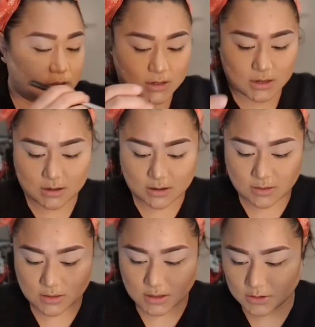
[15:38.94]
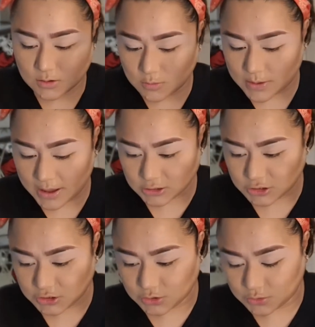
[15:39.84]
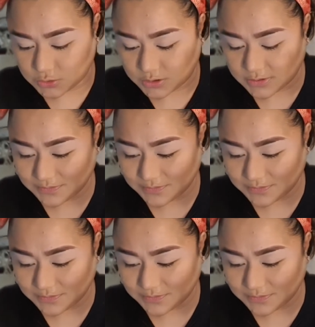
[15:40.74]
Okay, and then go back to your